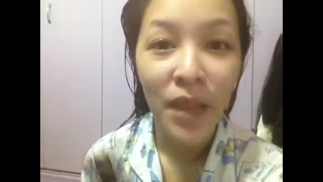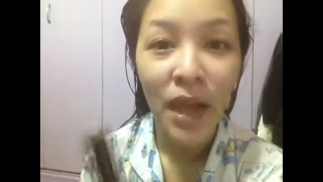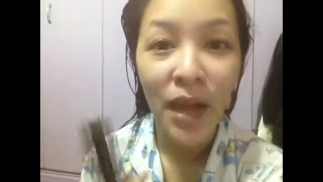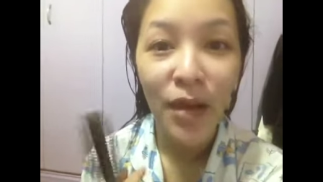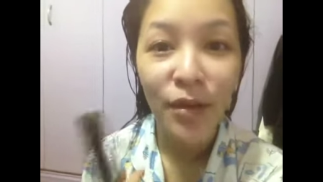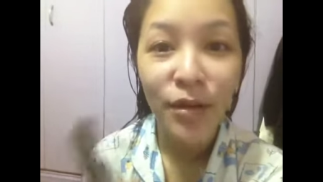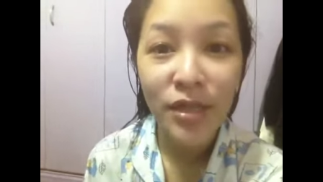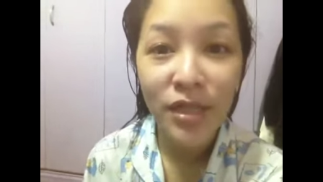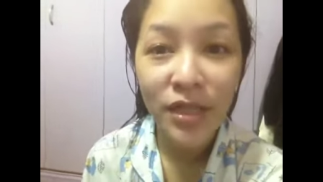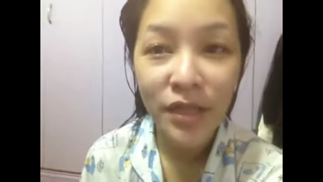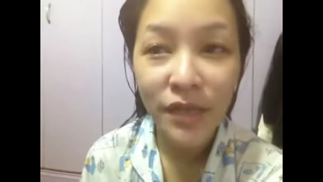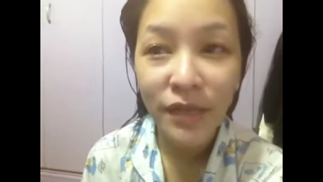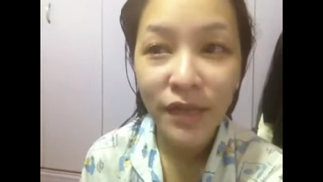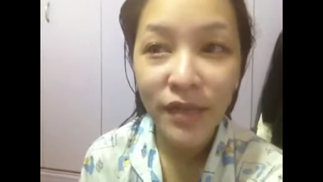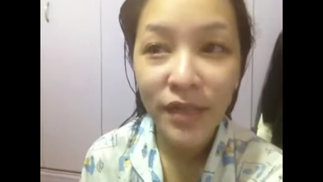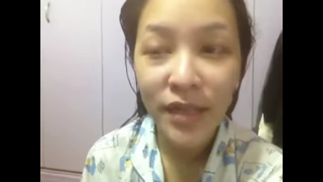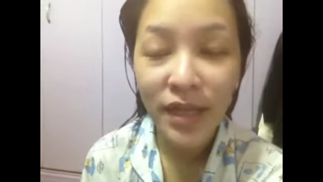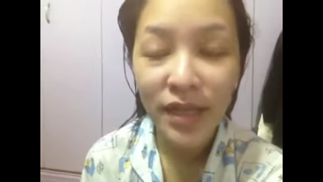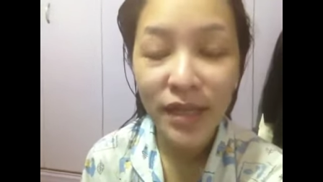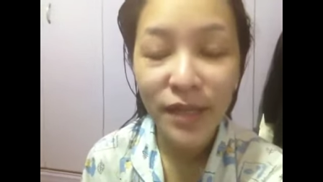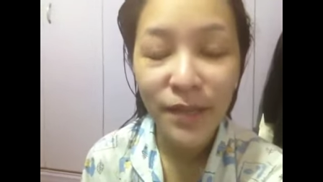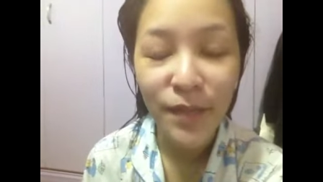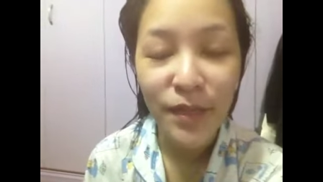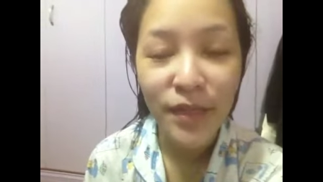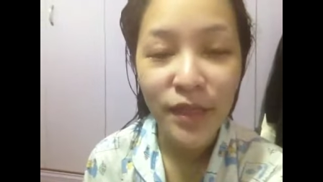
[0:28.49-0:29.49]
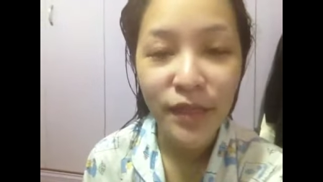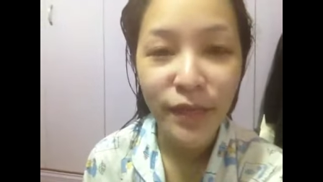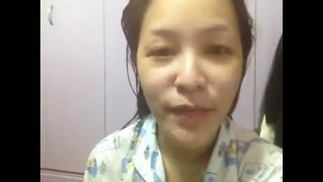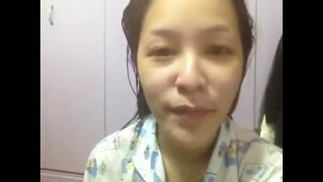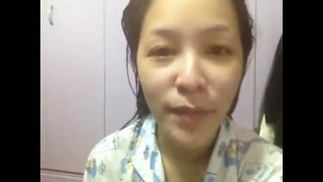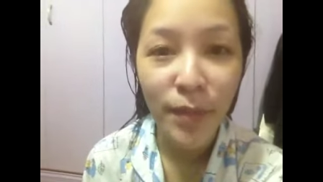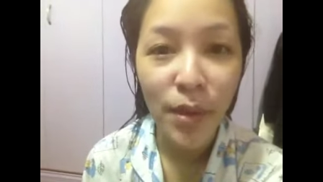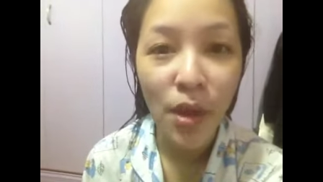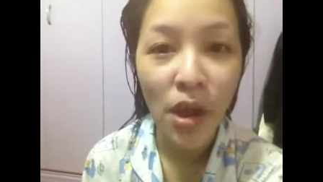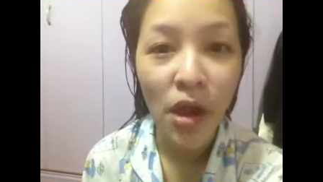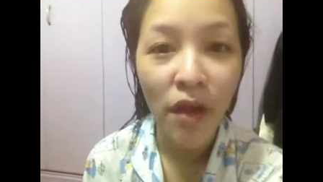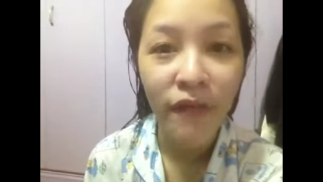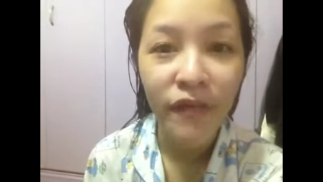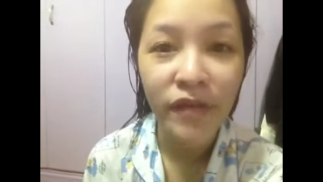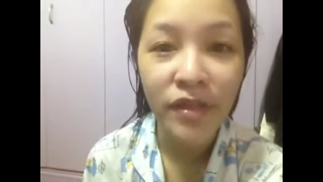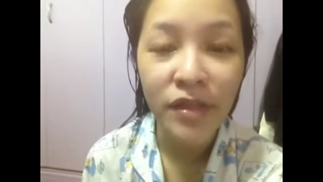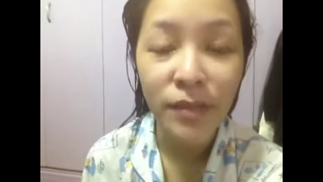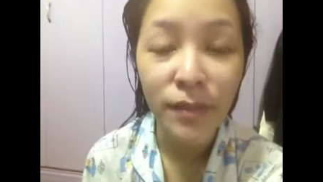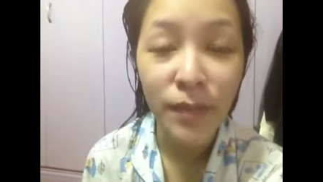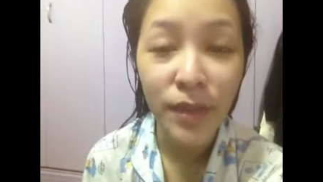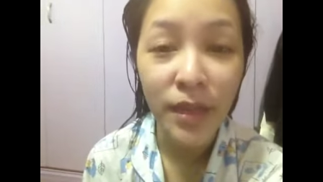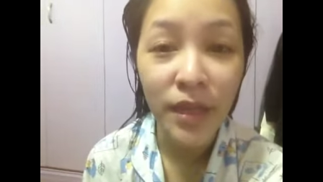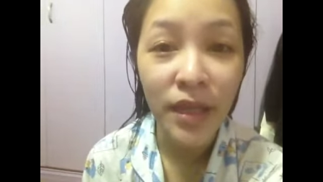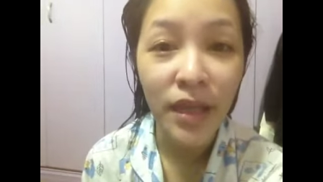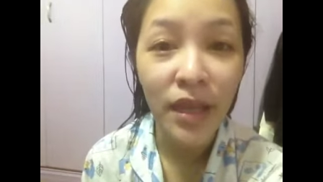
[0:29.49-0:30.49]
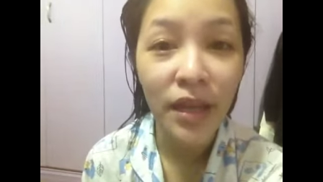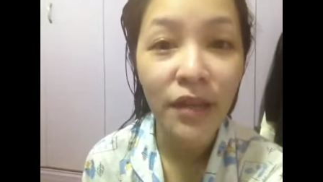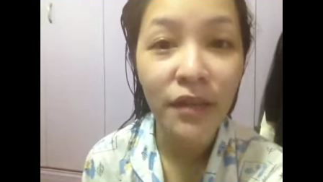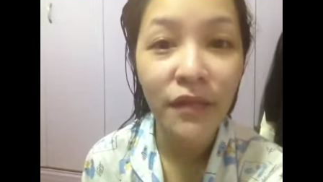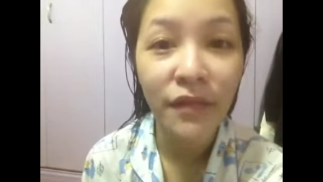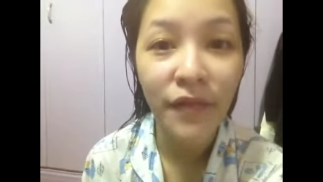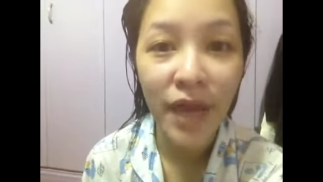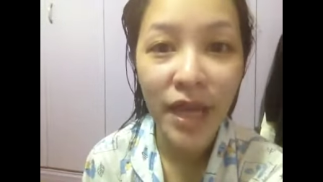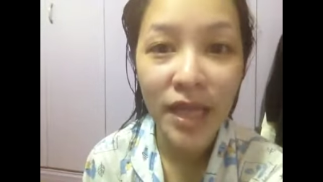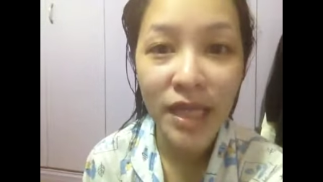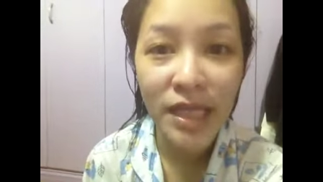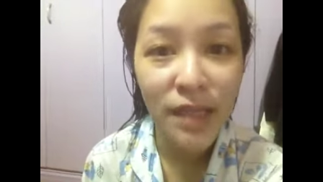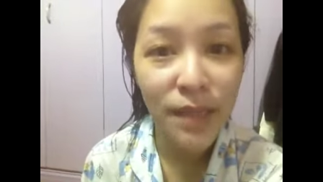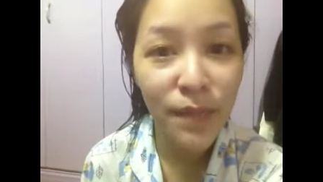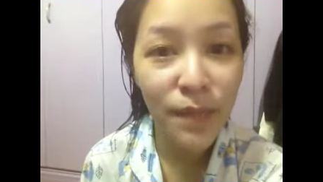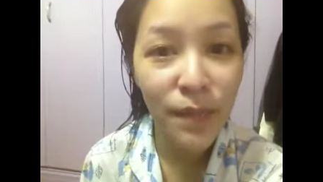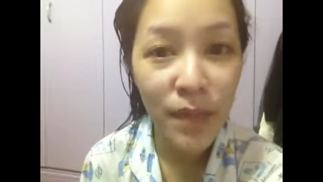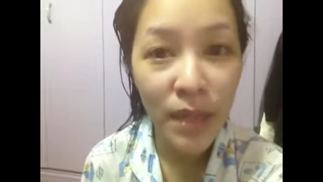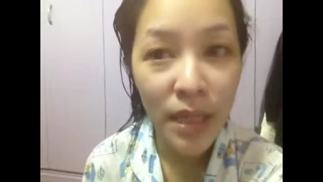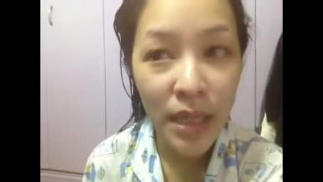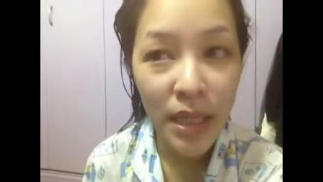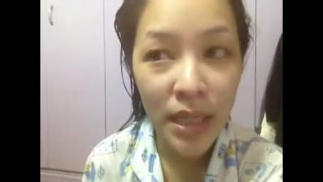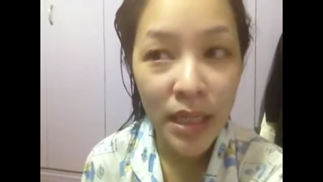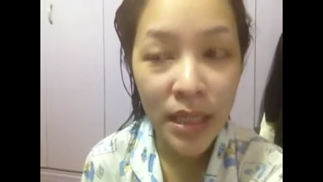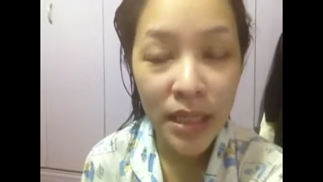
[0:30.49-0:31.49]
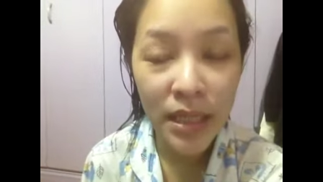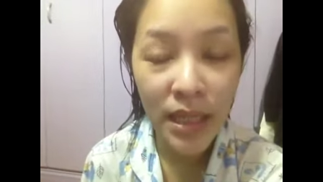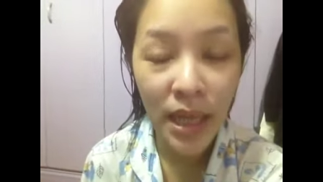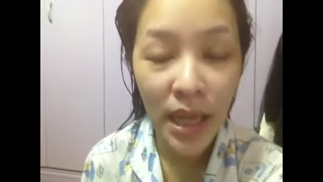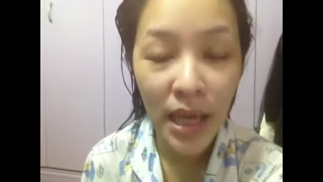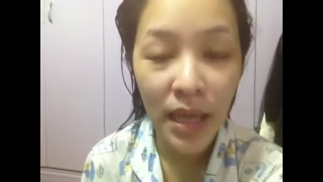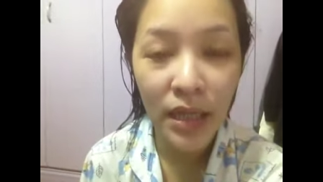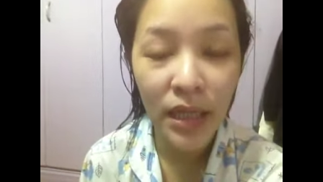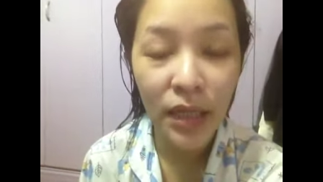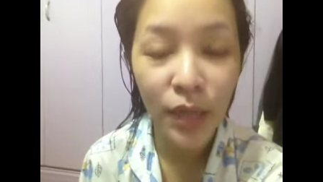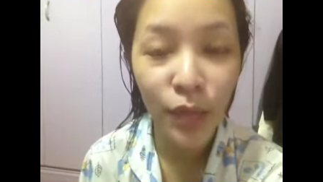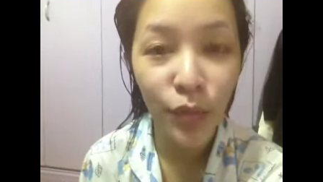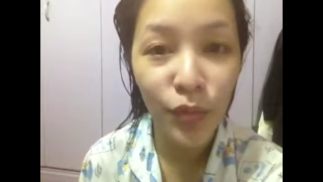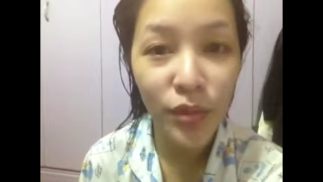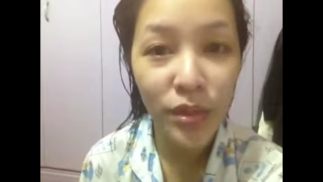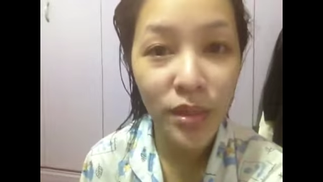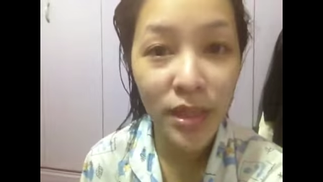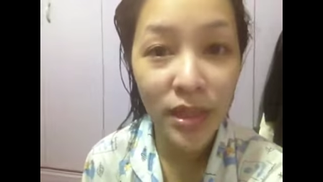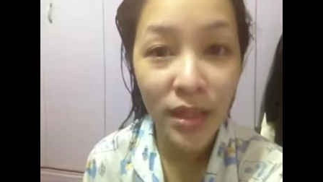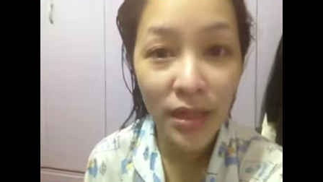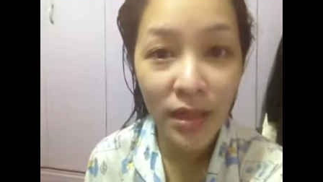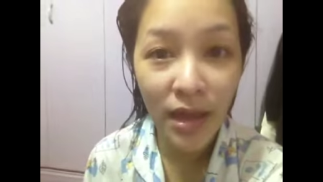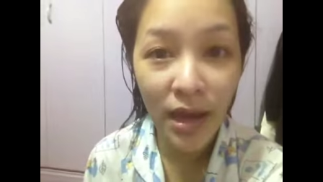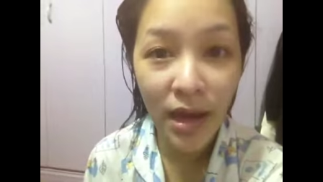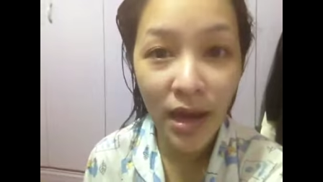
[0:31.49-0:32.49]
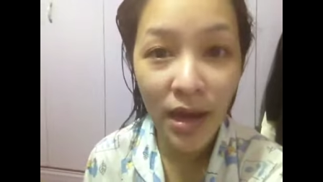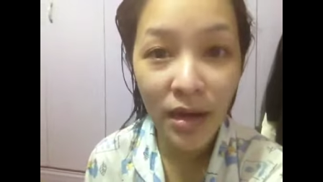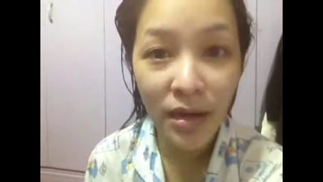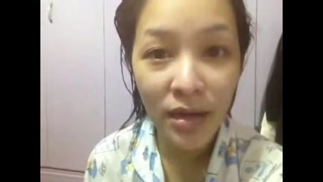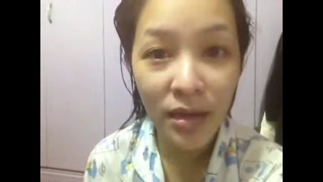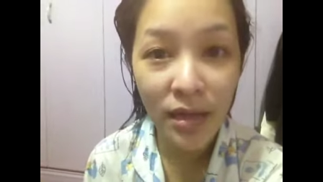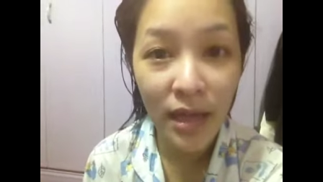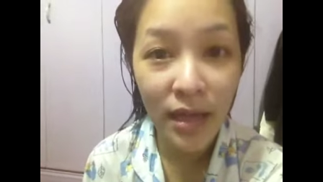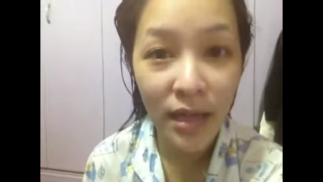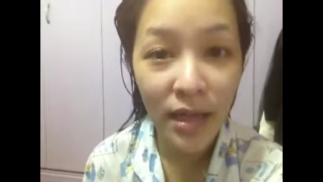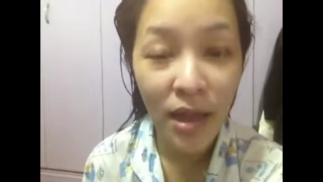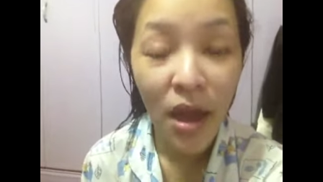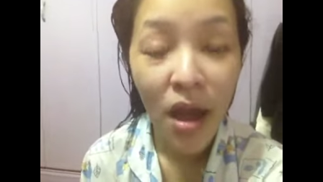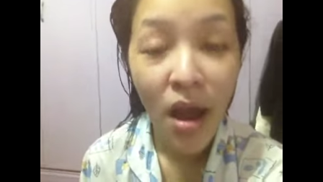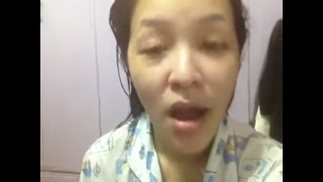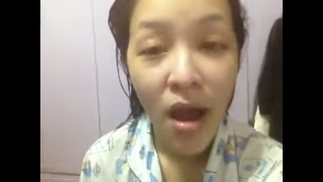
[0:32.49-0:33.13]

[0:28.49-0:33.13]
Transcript: I received a text message from my office mate advising me that it was declared that